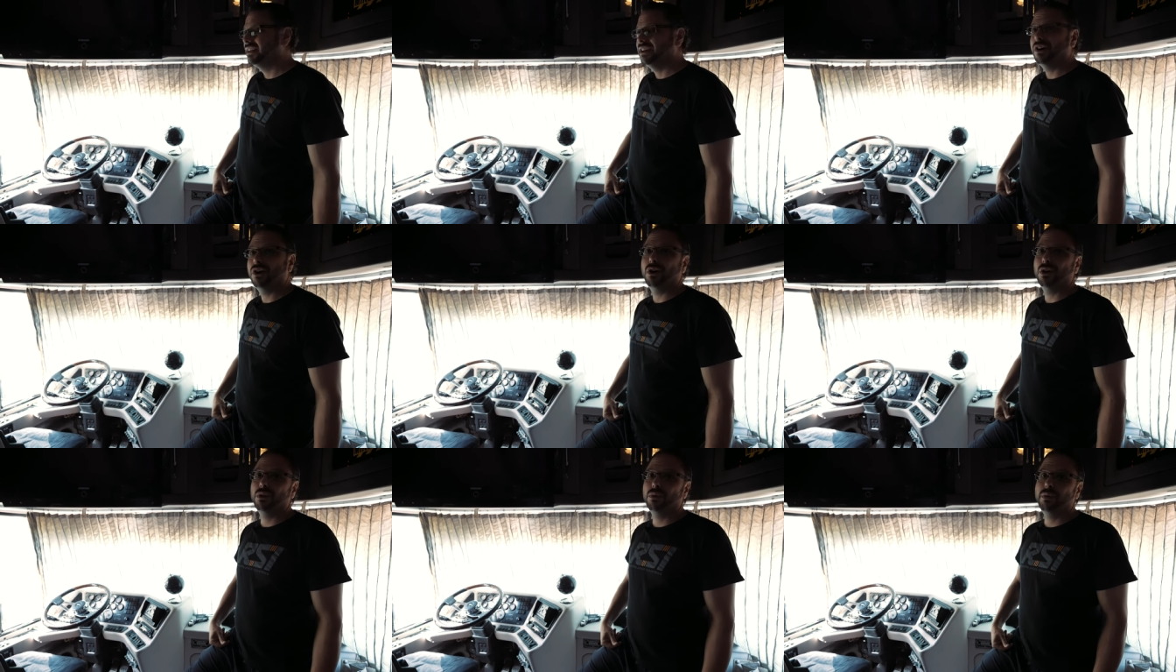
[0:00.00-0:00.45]

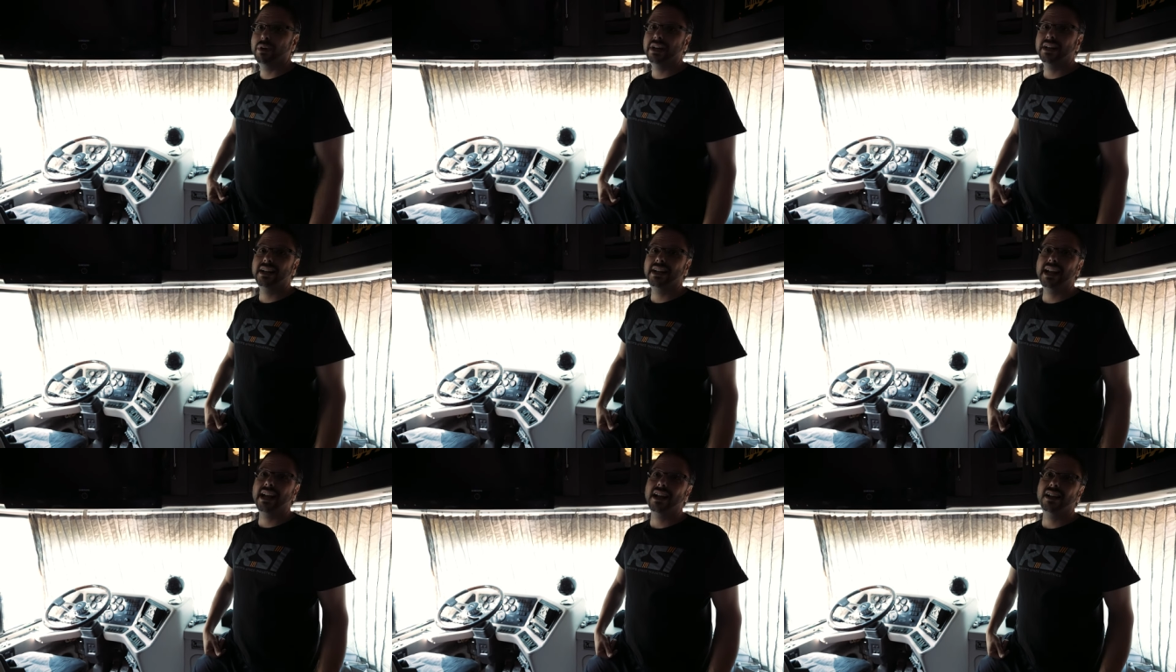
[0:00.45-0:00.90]
all the way
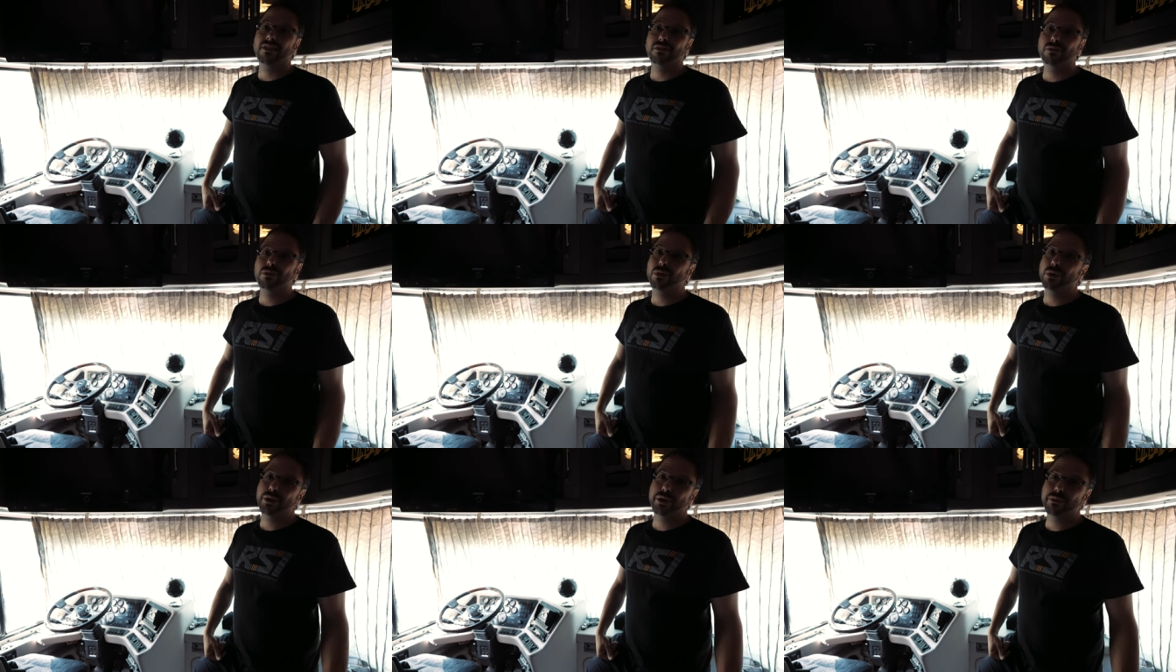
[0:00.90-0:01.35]
to
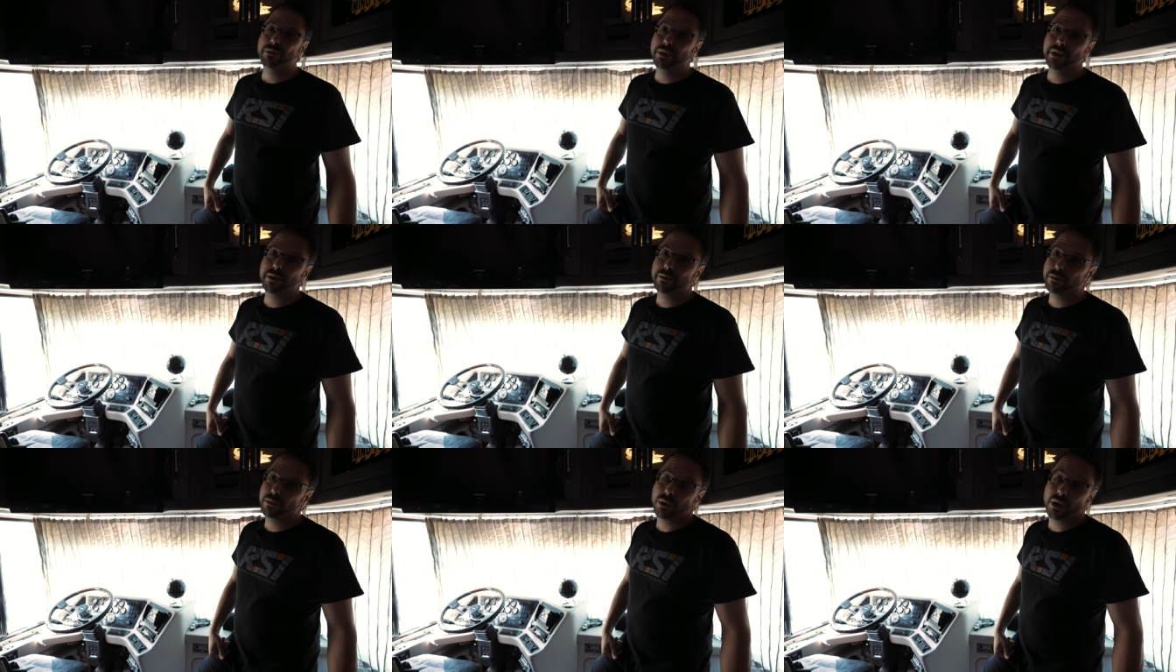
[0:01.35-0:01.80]
California, we
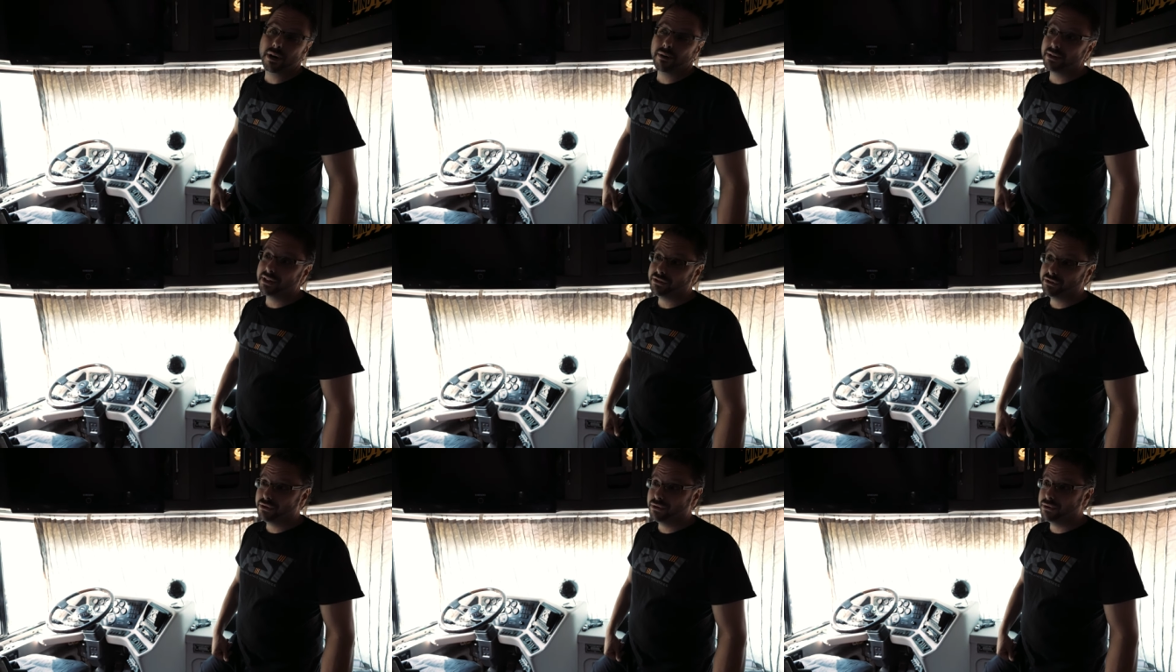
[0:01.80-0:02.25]
could
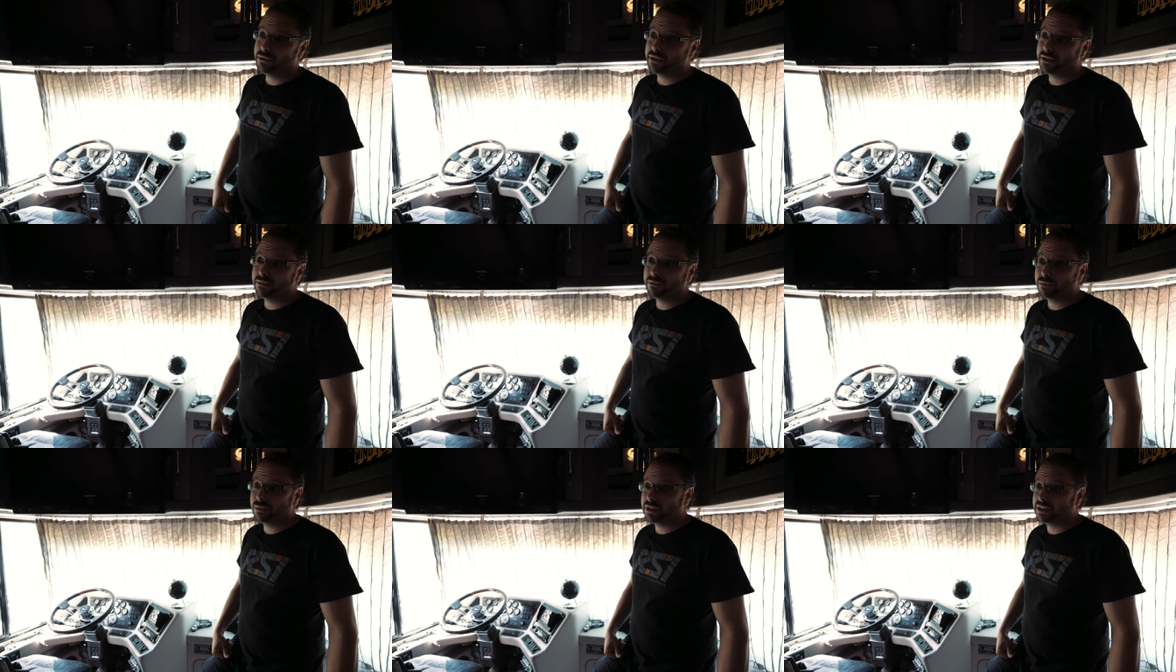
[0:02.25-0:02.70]
probably do
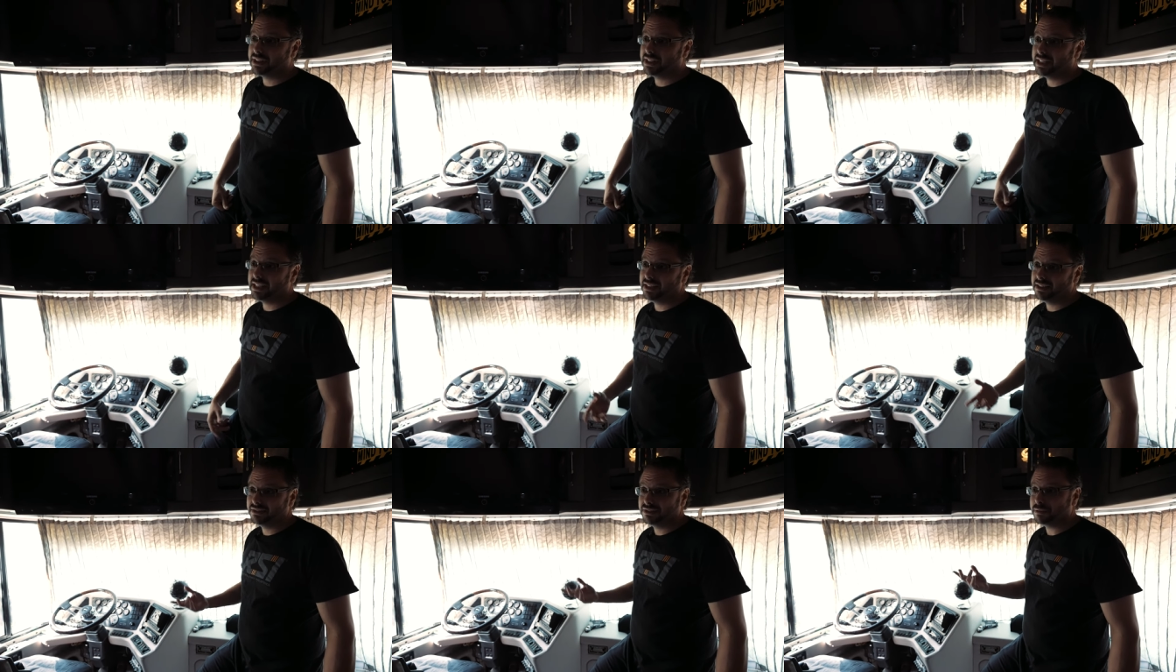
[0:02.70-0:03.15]
it with
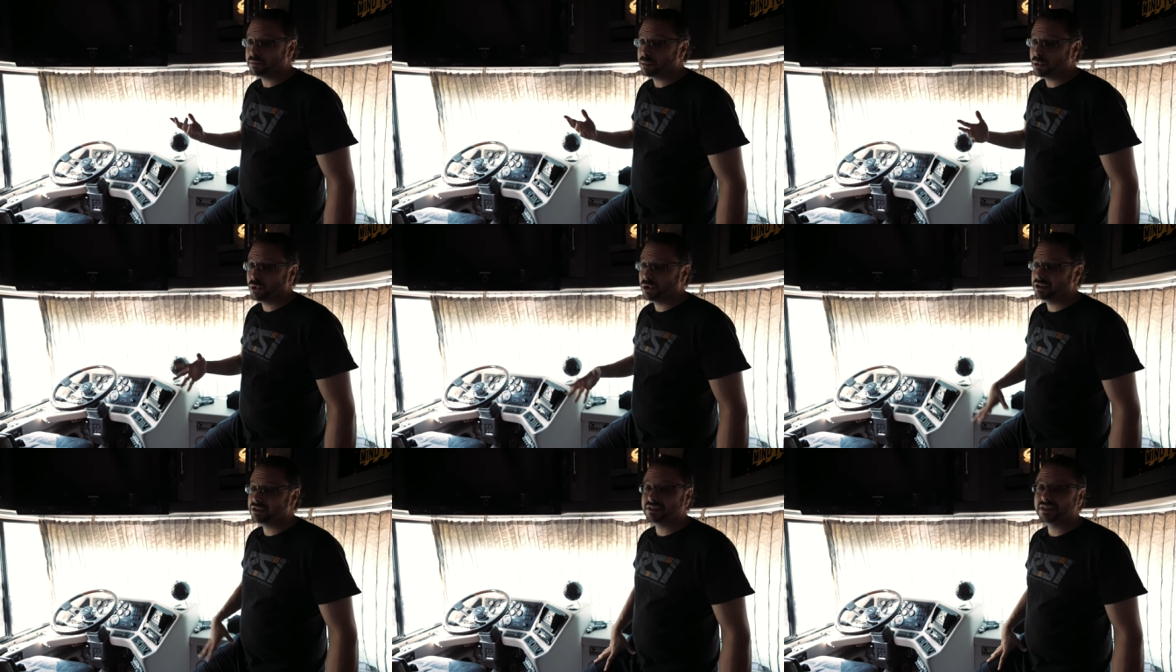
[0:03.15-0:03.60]
the
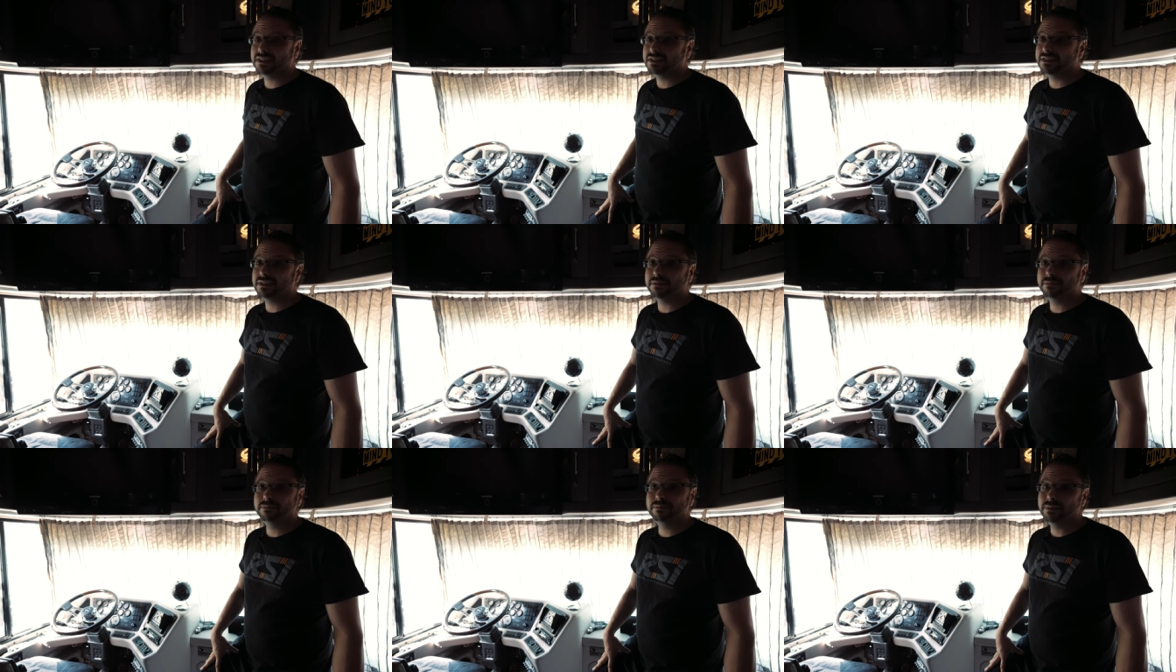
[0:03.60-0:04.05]
support
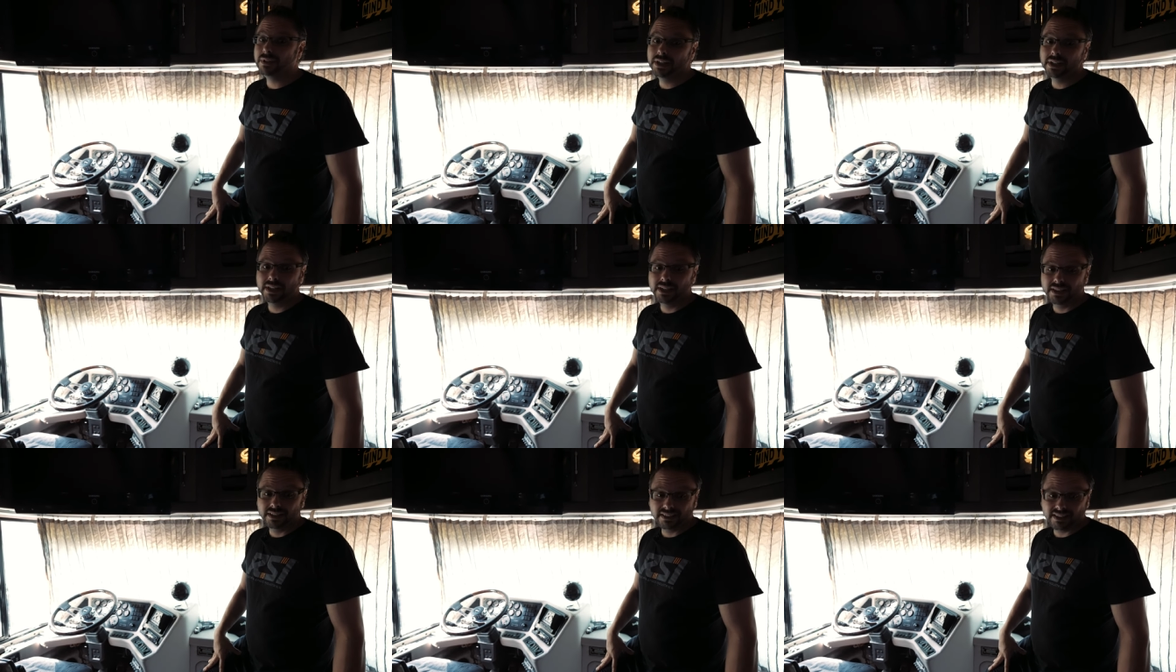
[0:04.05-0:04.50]
system
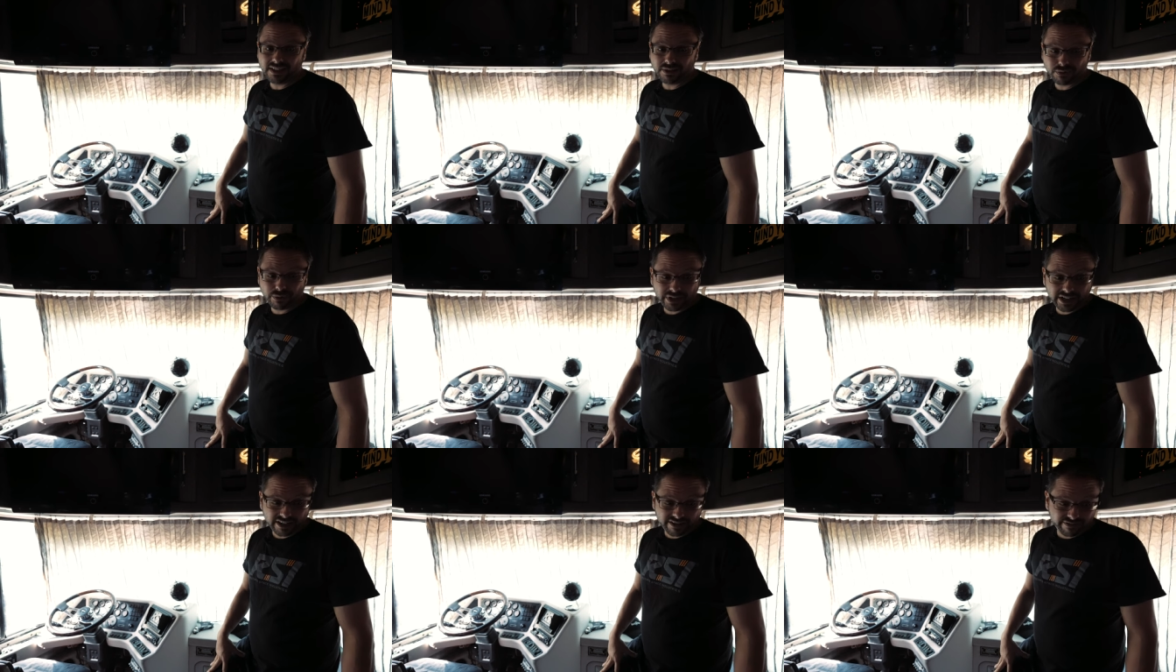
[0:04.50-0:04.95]
that
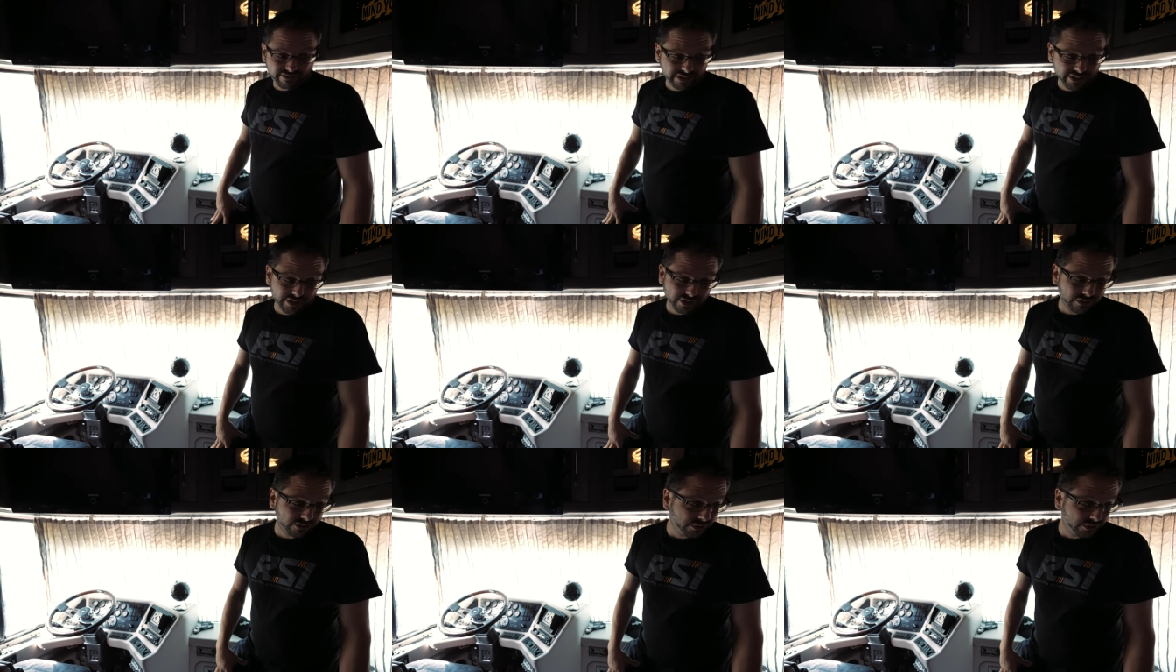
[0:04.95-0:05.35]
we have here.